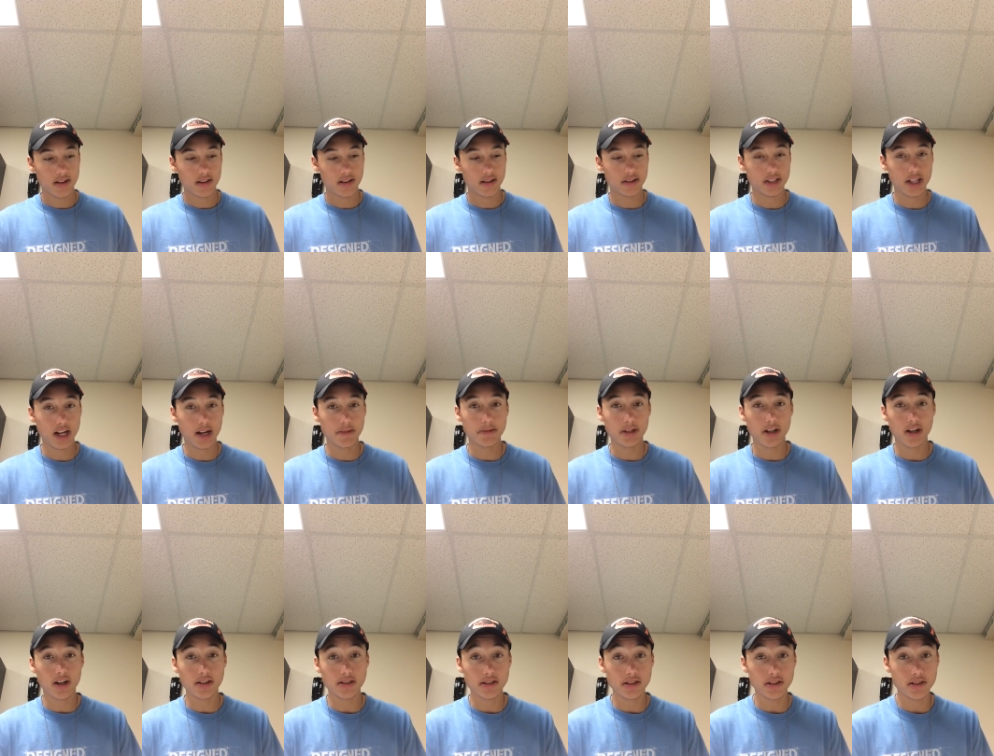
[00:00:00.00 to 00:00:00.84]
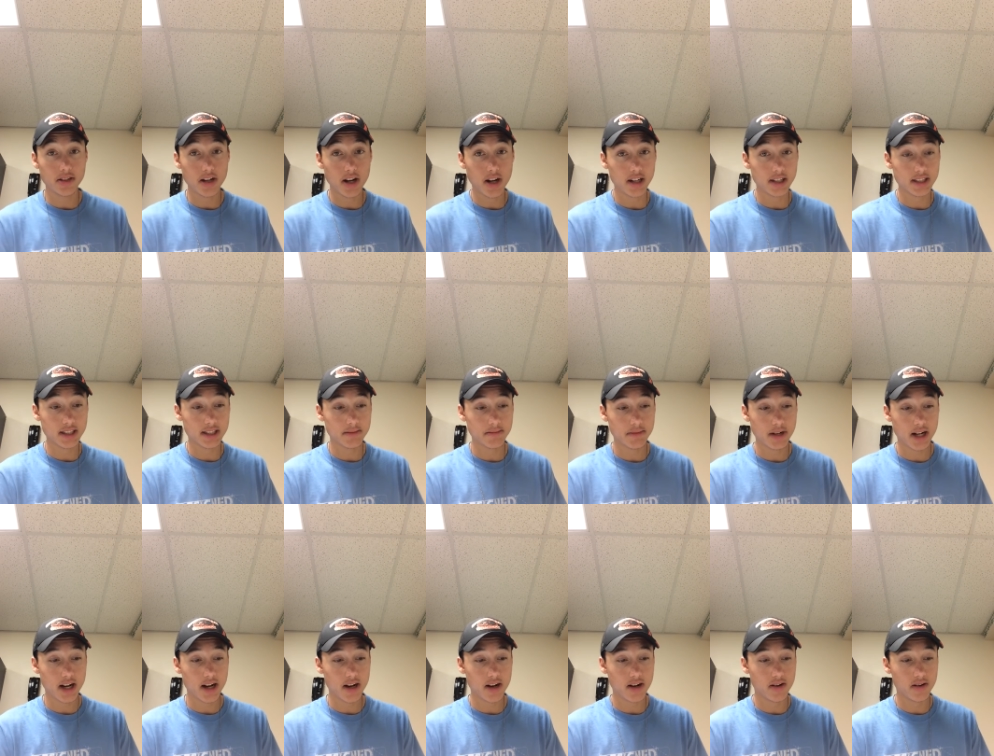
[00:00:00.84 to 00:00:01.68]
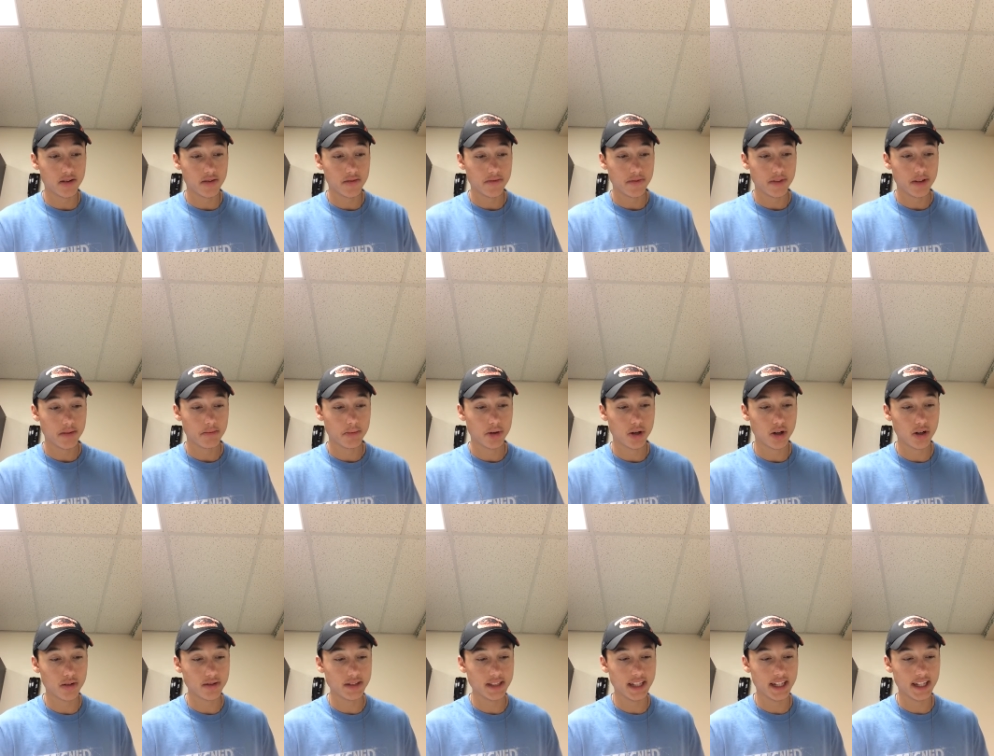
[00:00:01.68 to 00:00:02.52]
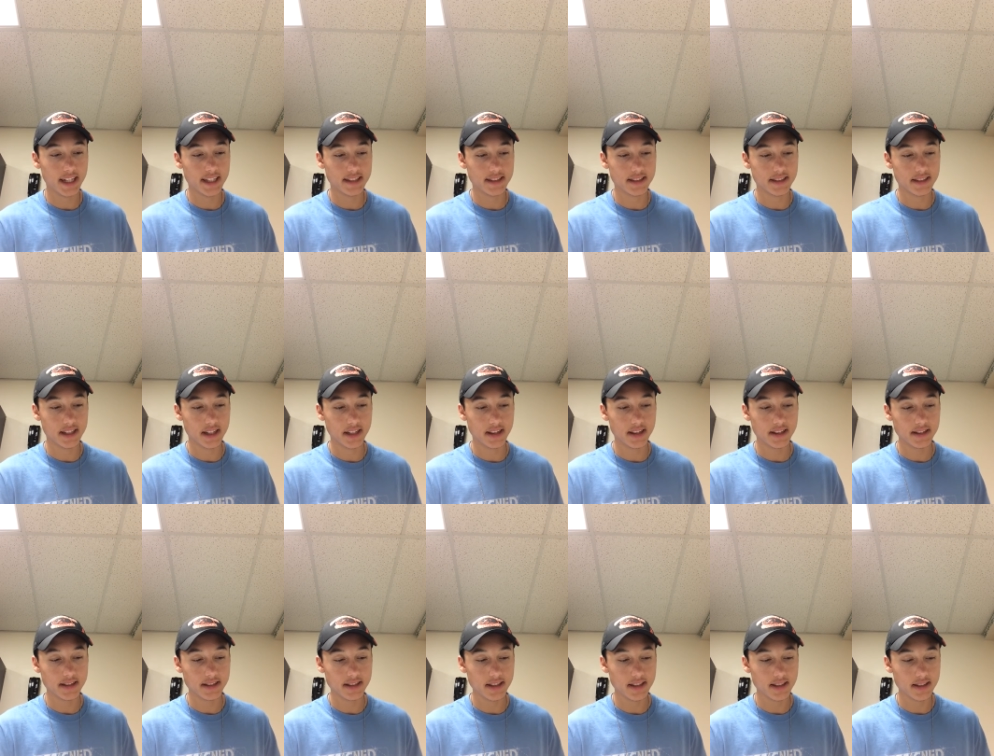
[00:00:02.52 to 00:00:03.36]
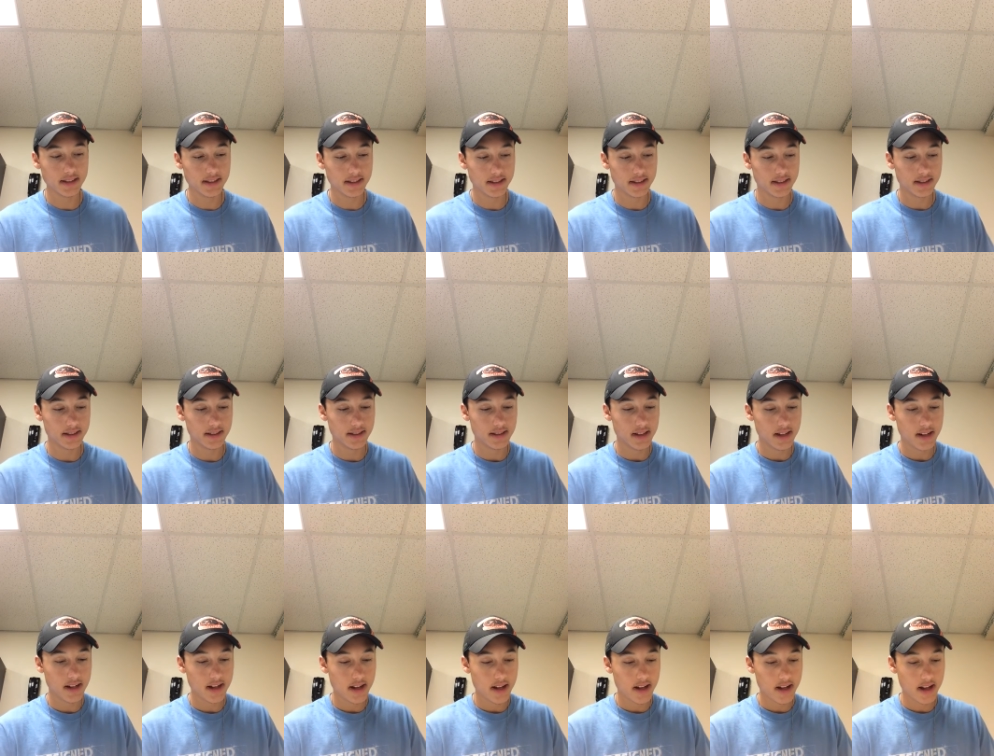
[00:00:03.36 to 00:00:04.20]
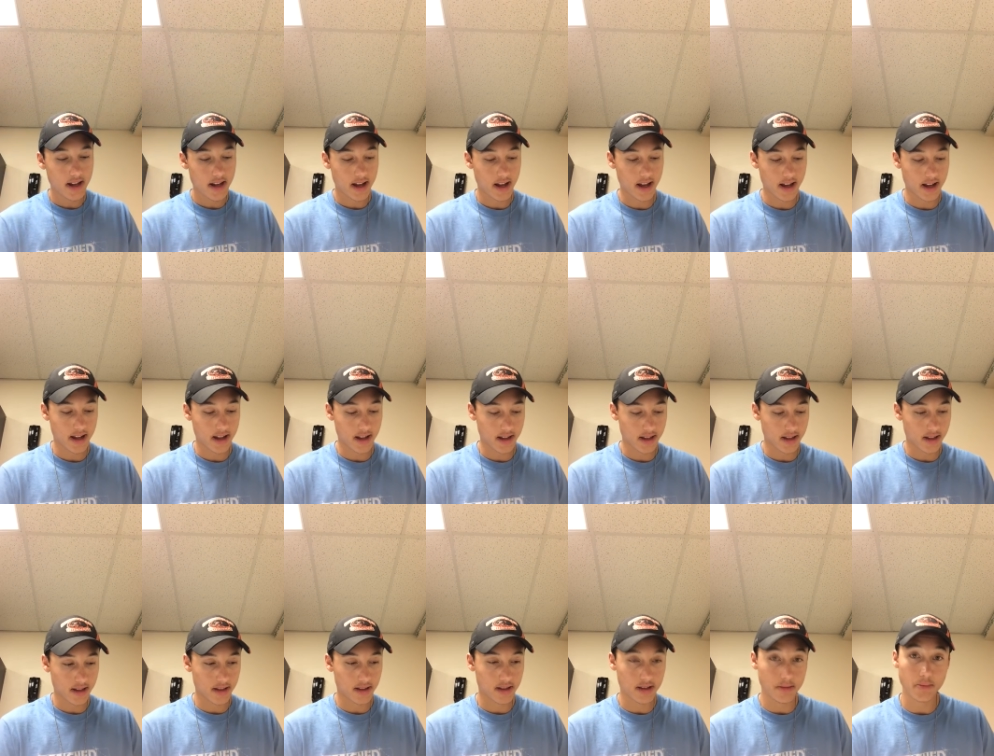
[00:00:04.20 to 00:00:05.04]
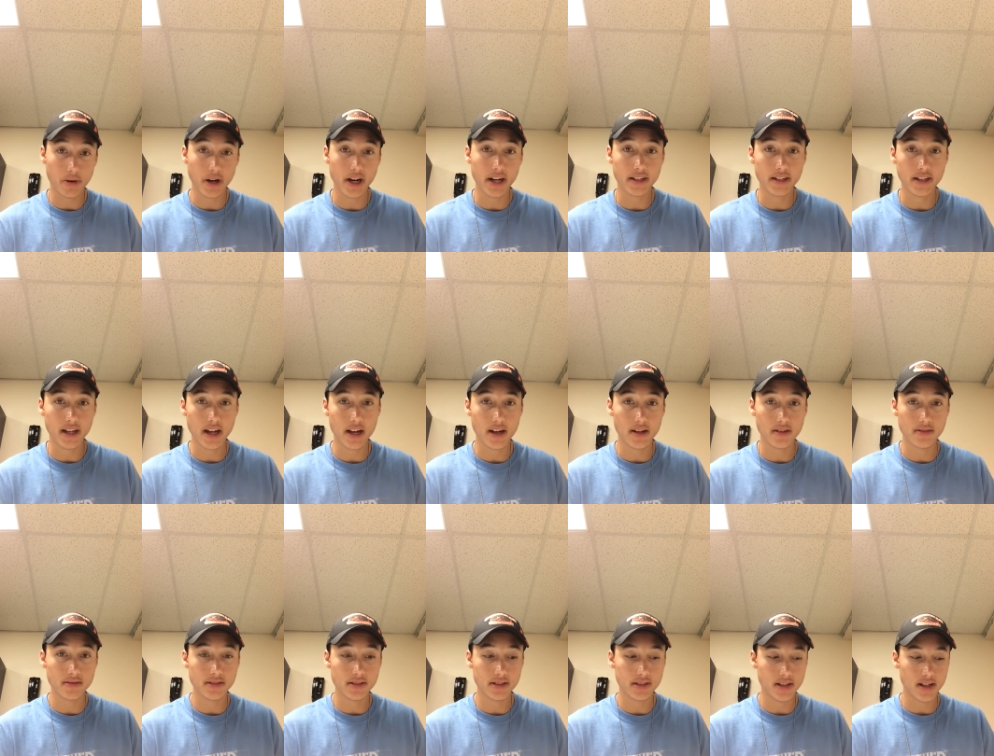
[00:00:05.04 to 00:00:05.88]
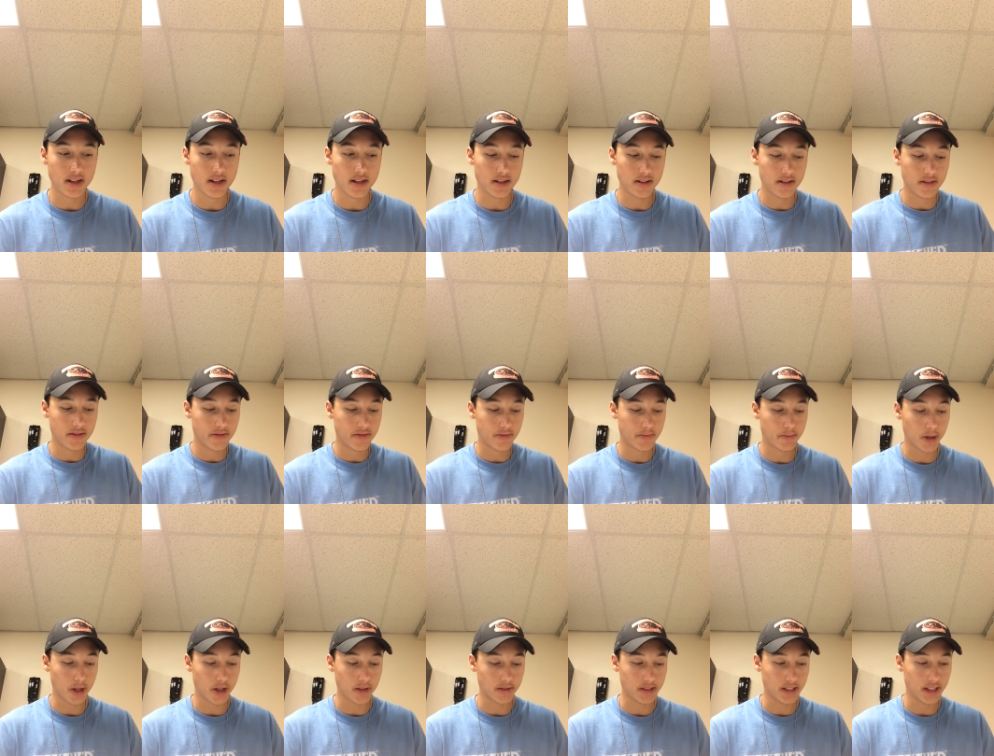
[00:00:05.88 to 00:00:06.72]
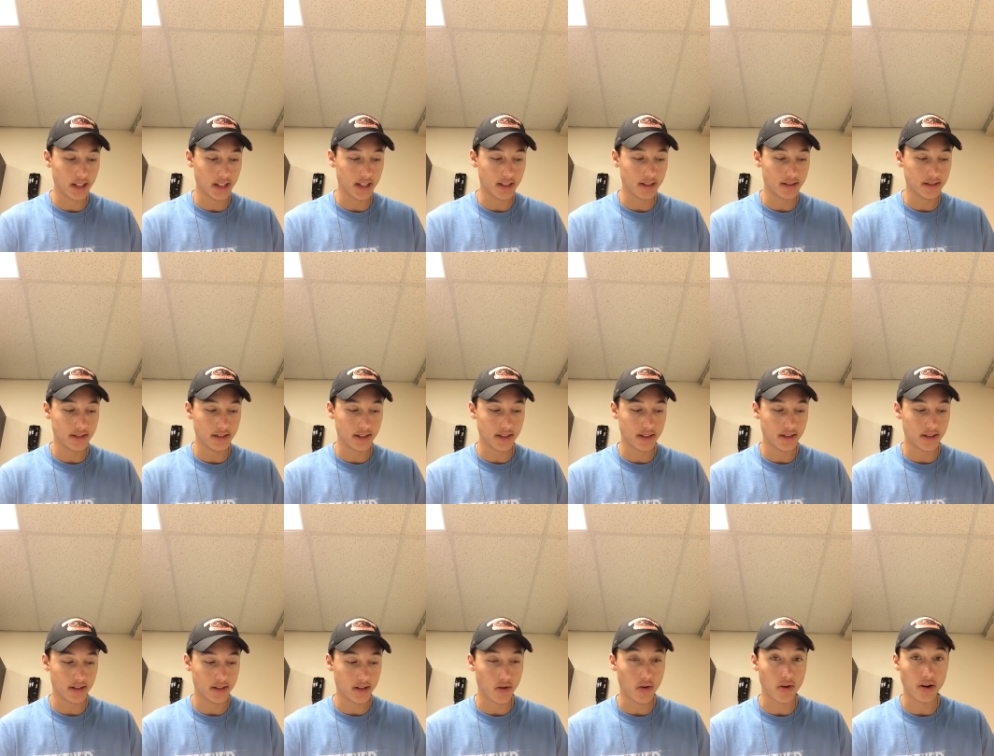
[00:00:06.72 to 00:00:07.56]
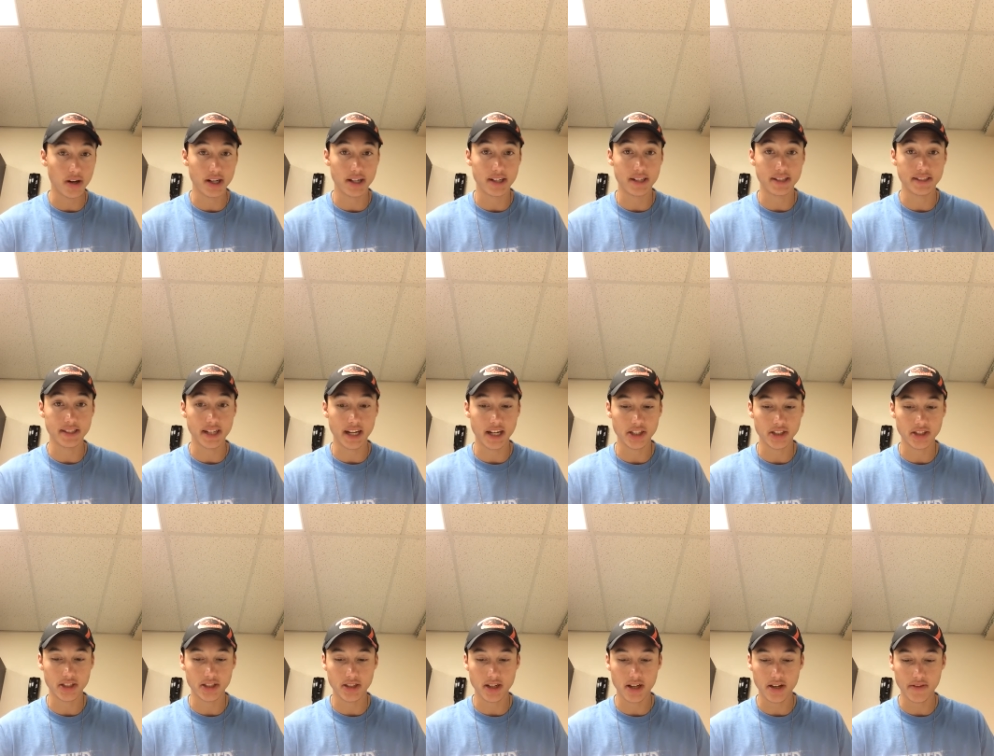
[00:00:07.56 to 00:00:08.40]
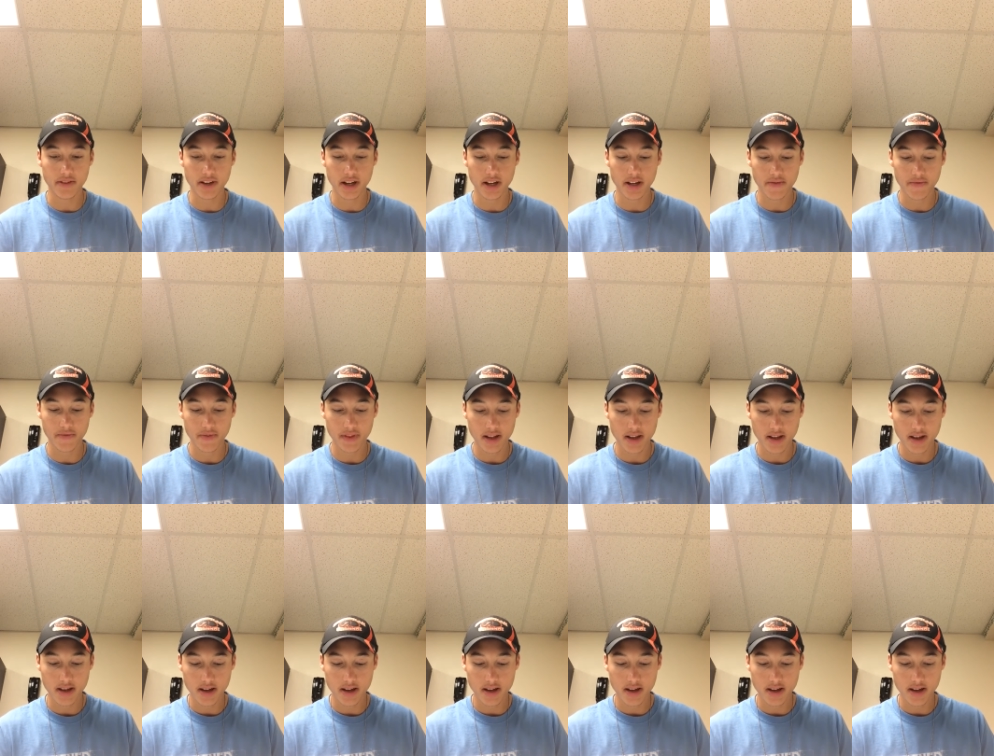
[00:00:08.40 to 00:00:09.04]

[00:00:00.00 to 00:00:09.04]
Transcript: The chapter also talks about protein synthesis and the breakdowns of proteins and the organization of it.